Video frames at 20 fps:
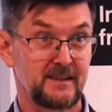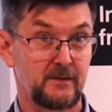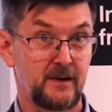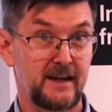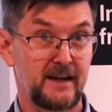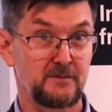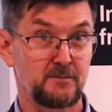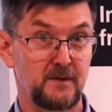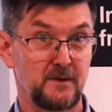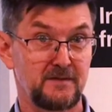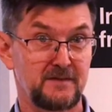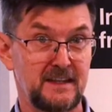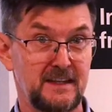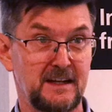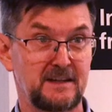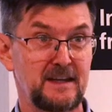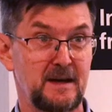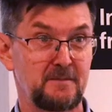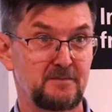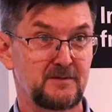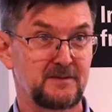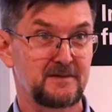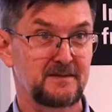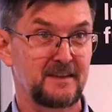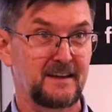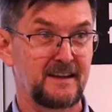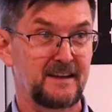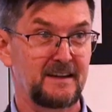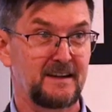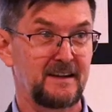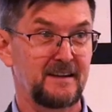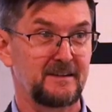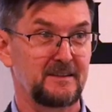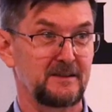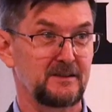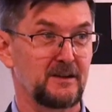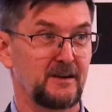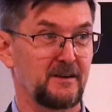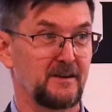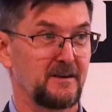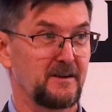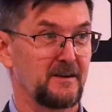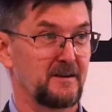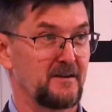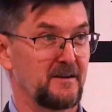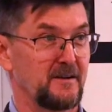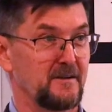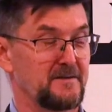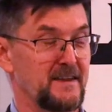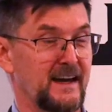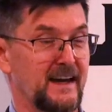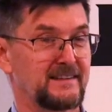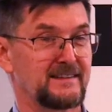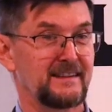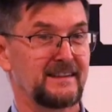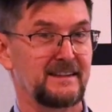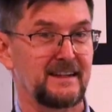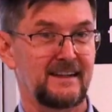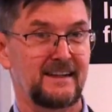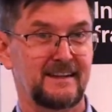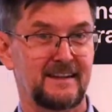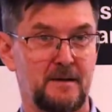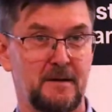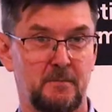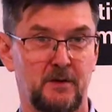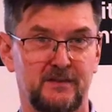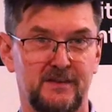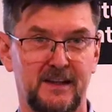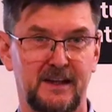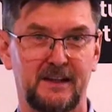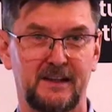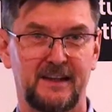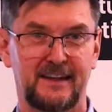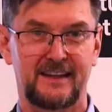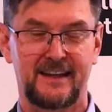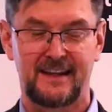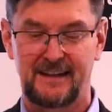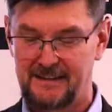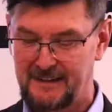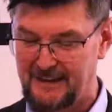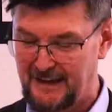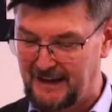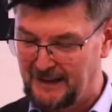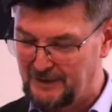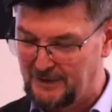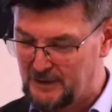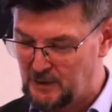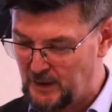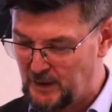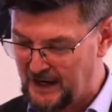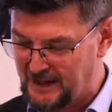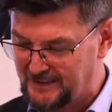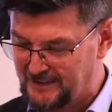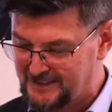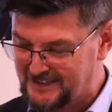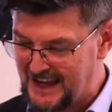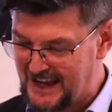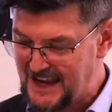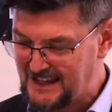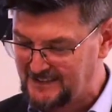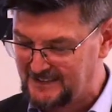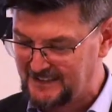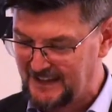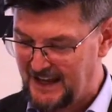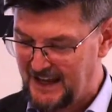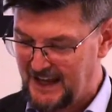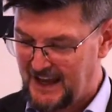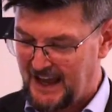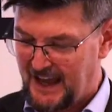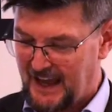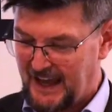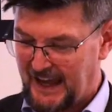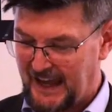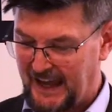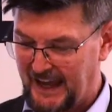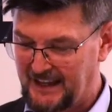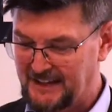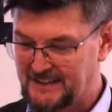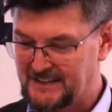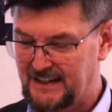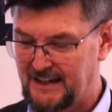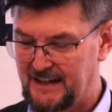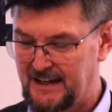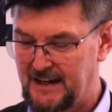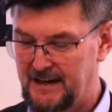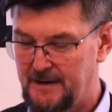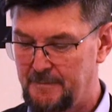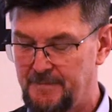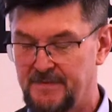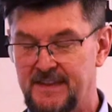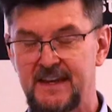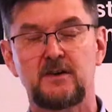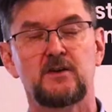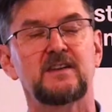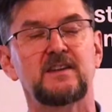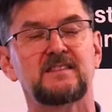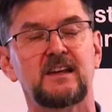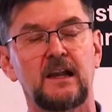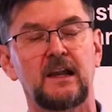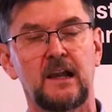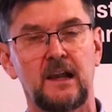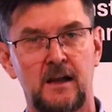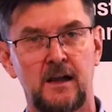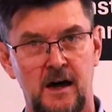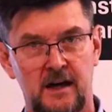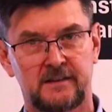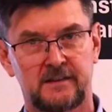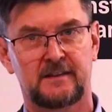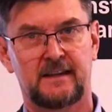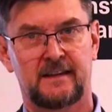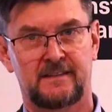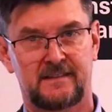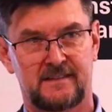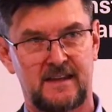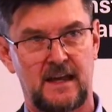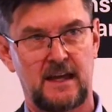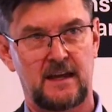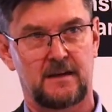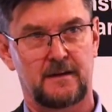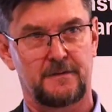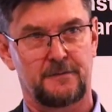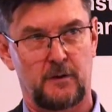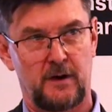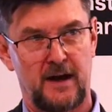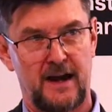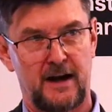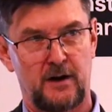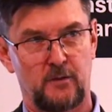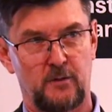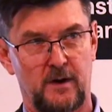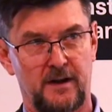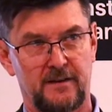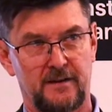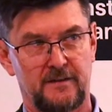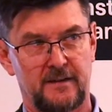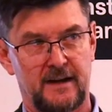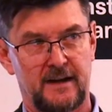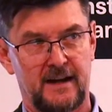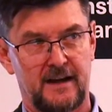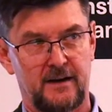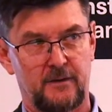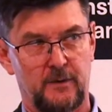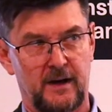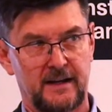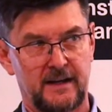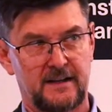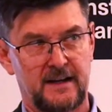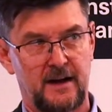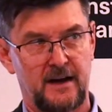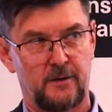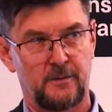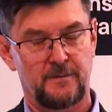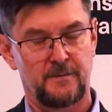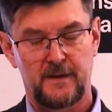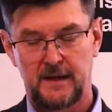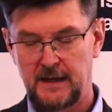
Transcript: Right, we've seen attempts of that in Brazil and the United States. And there is a lot at stake for Erdogan right now.